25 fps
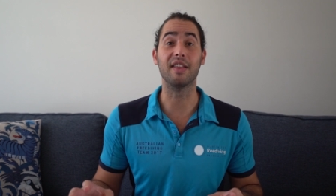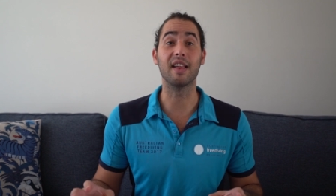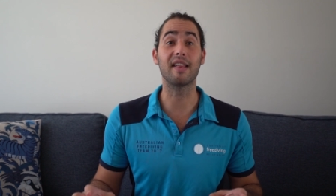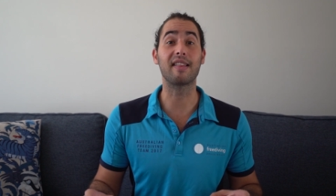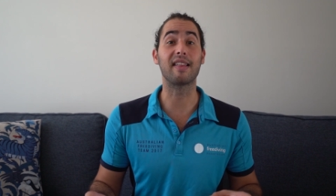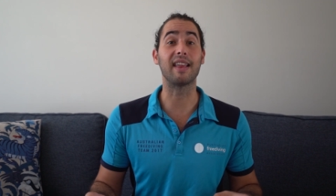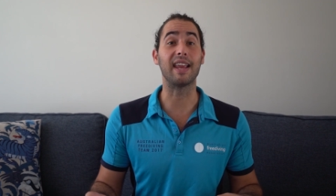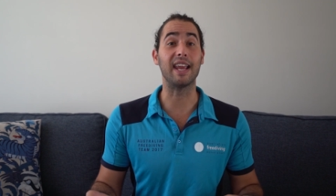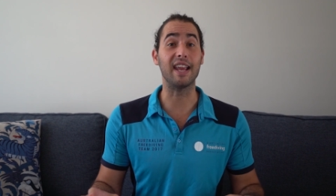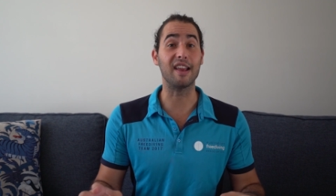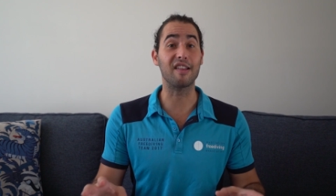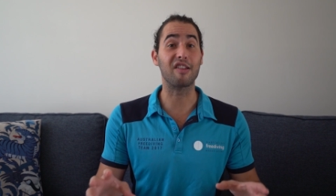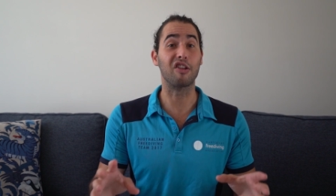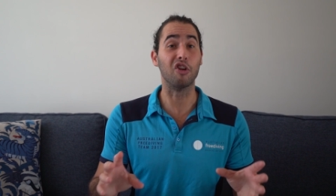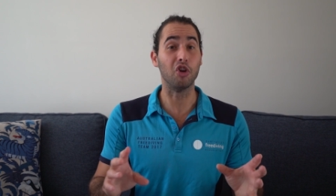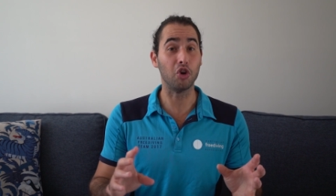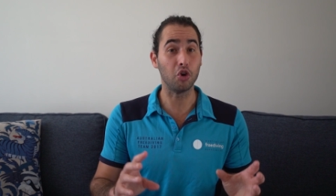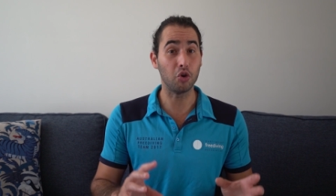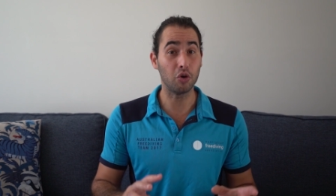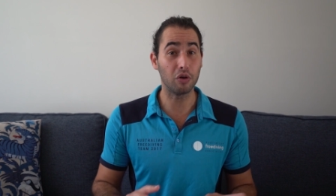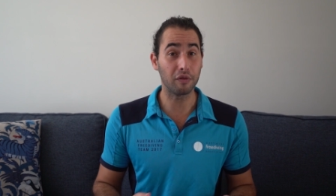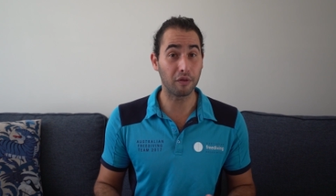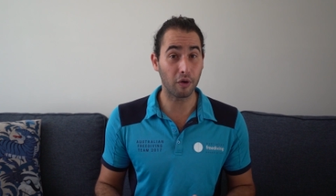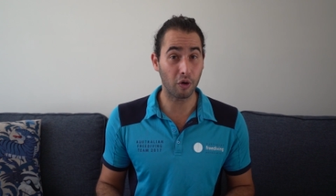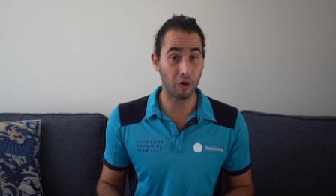this is
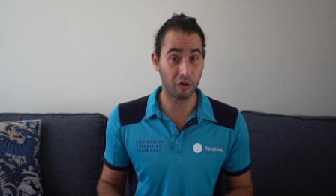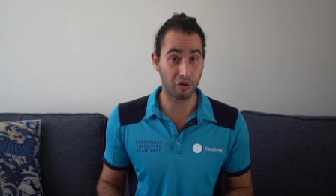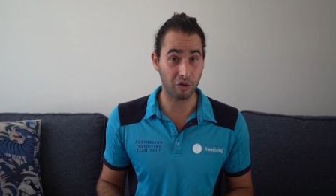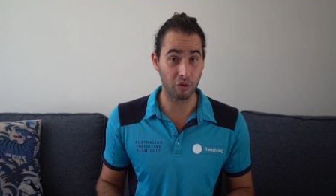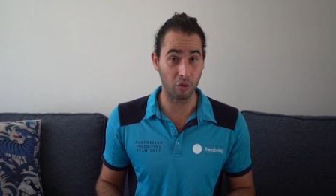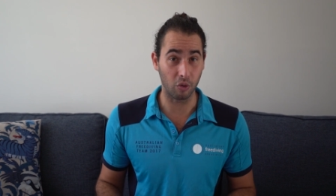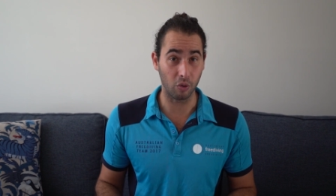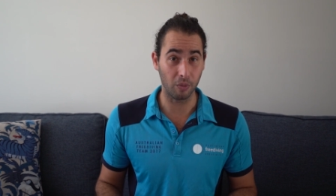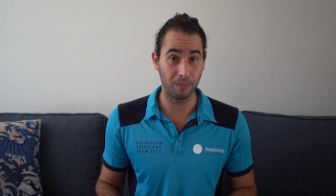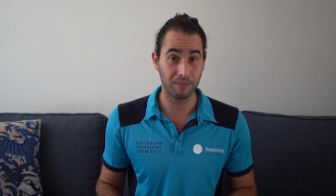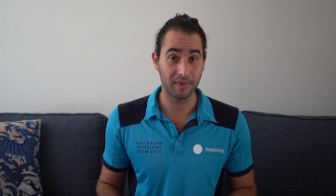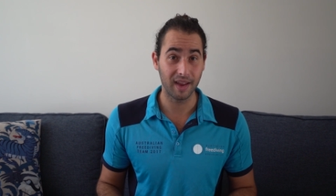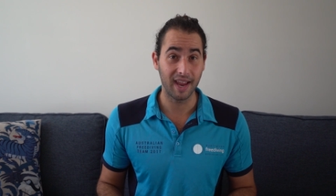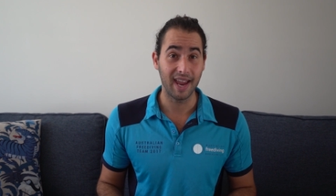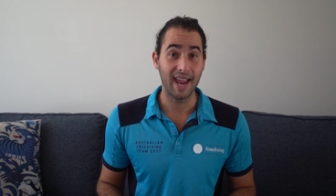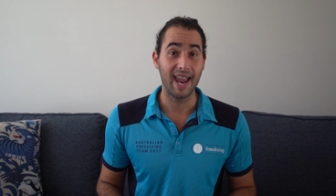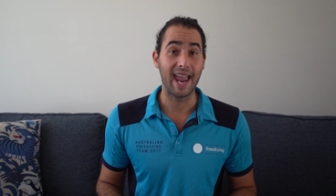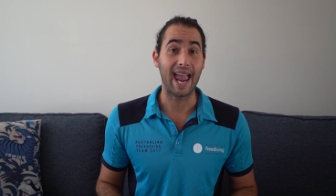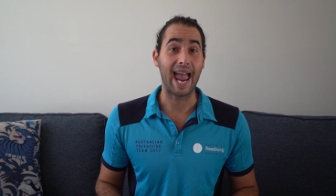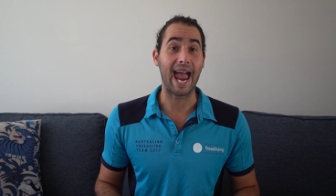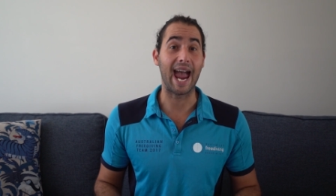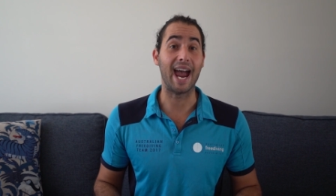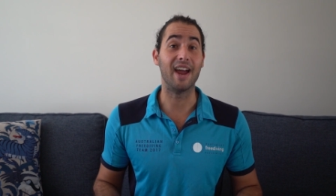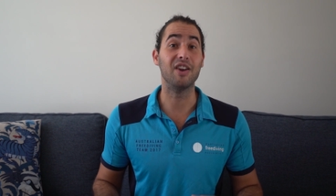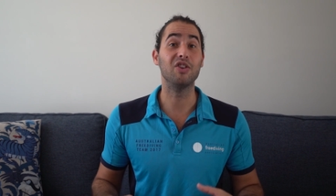universal.
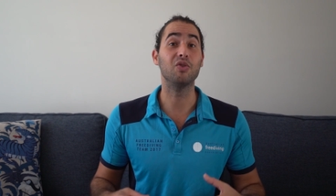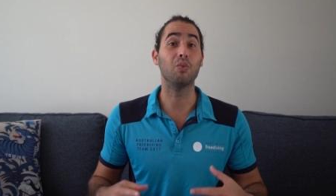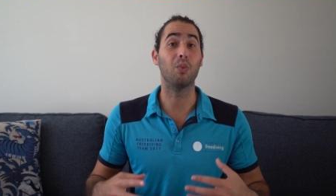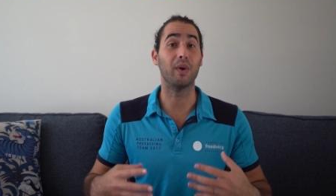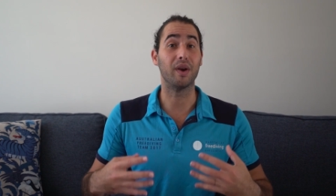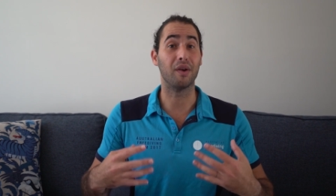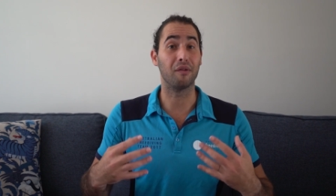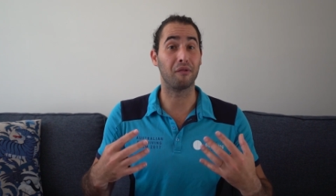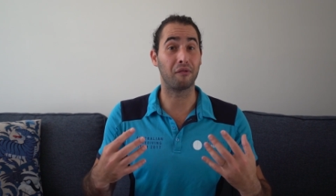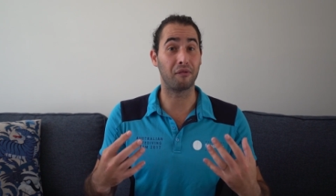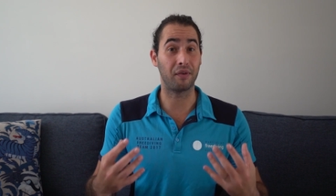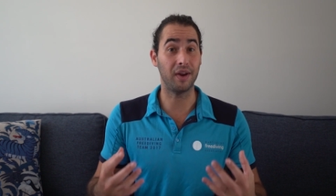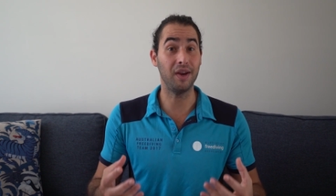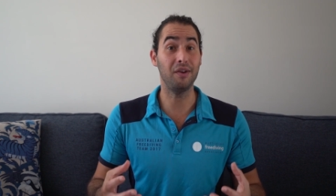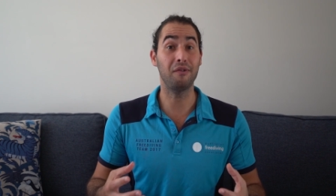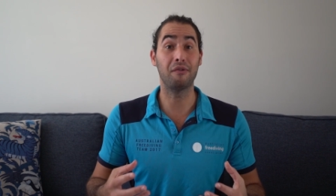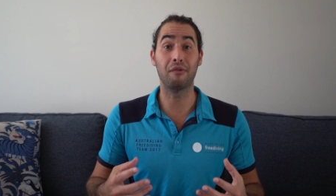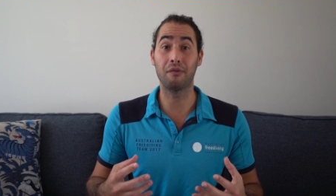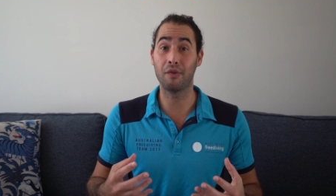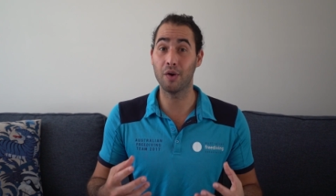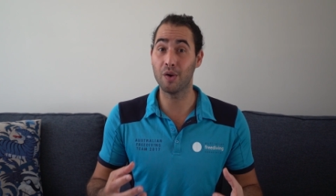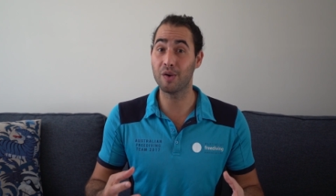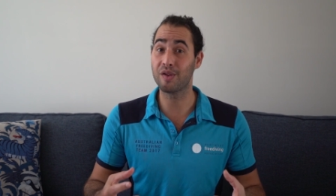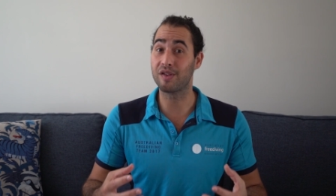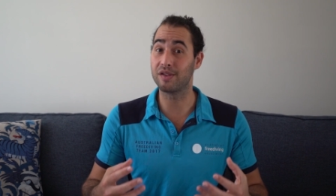And when a feet
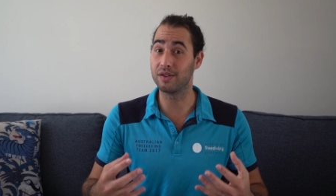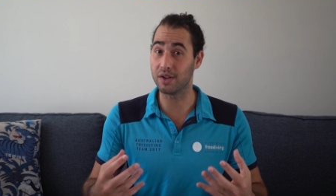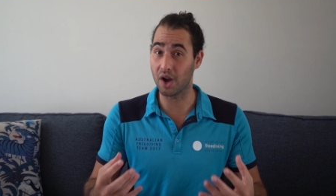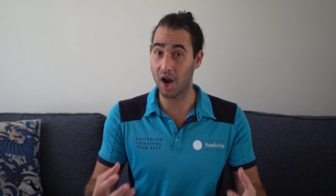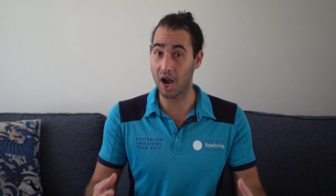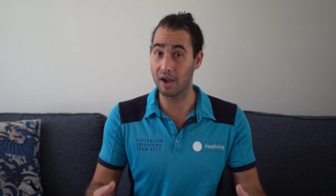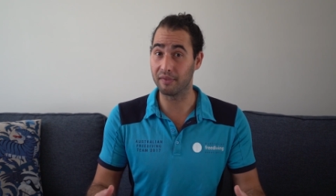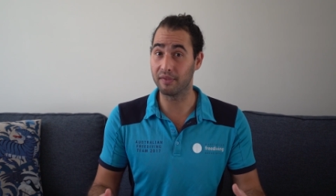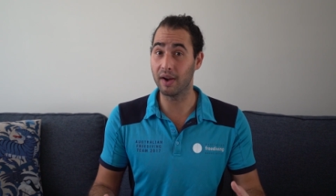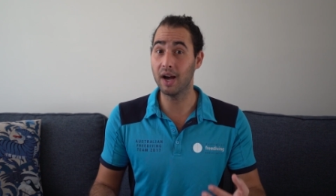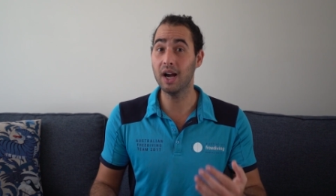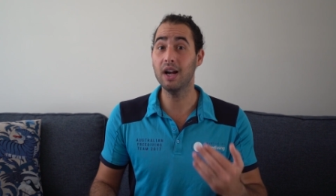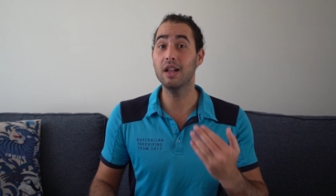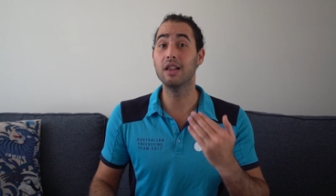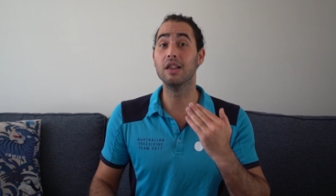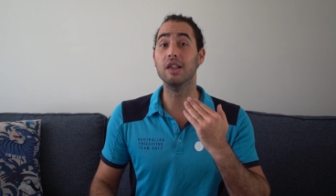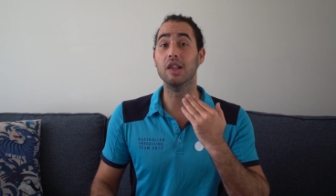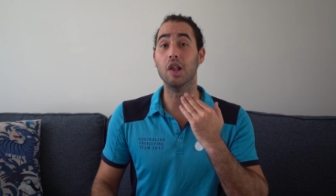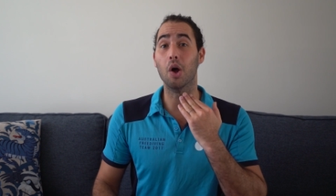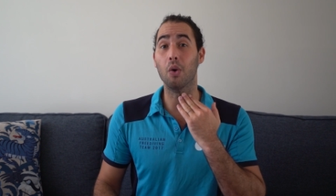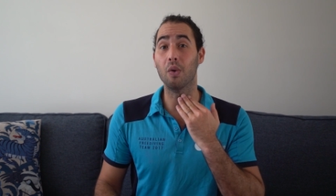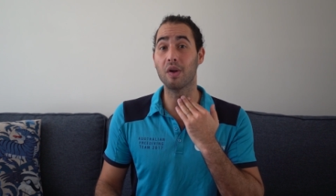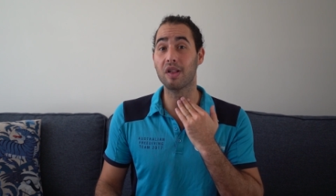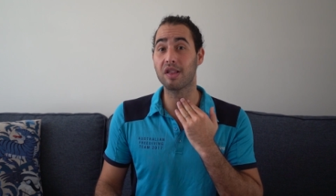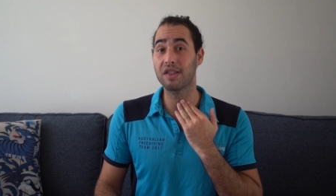first diver
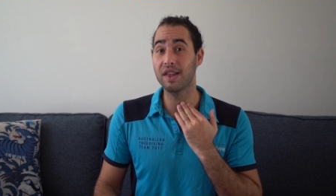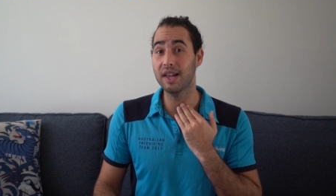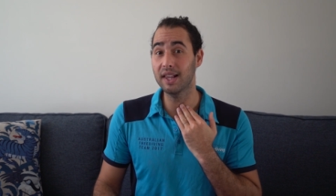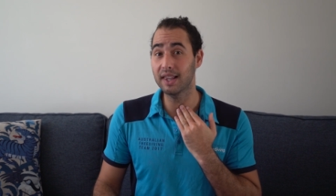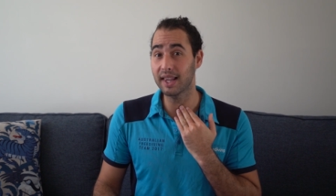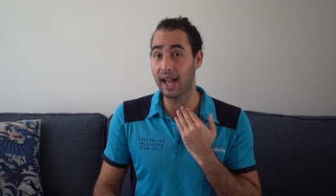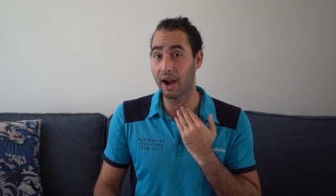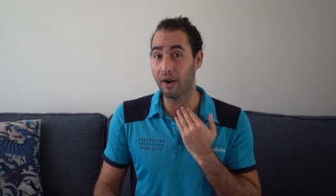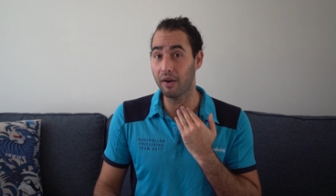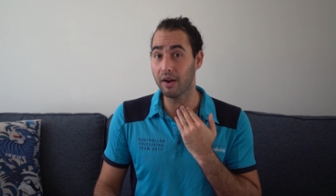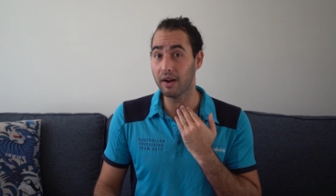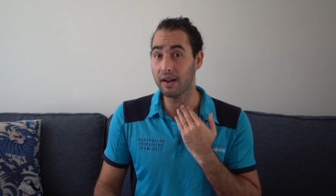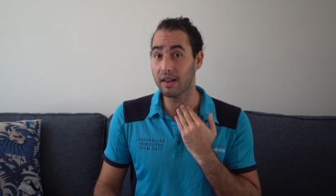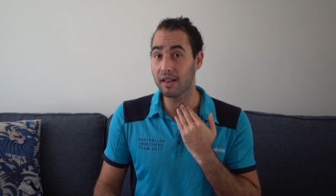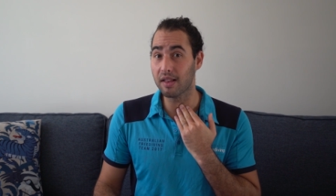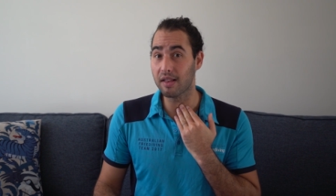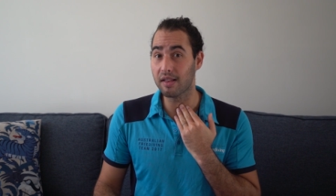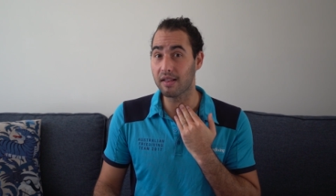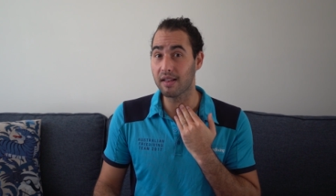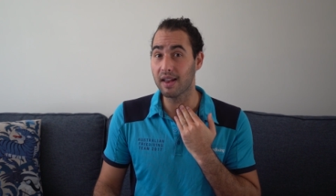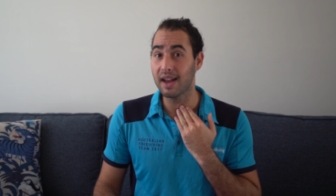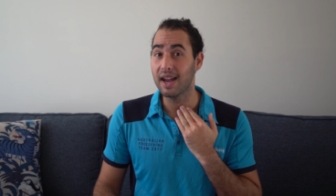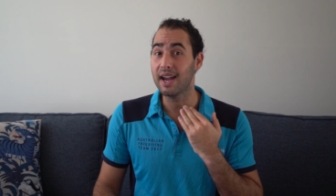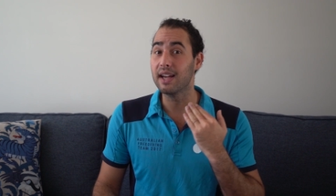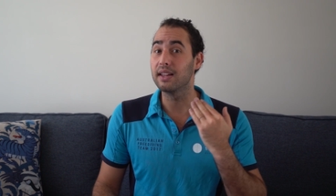lowers their
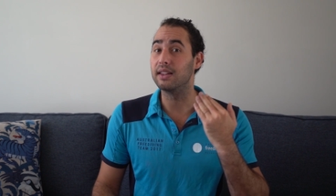larynx,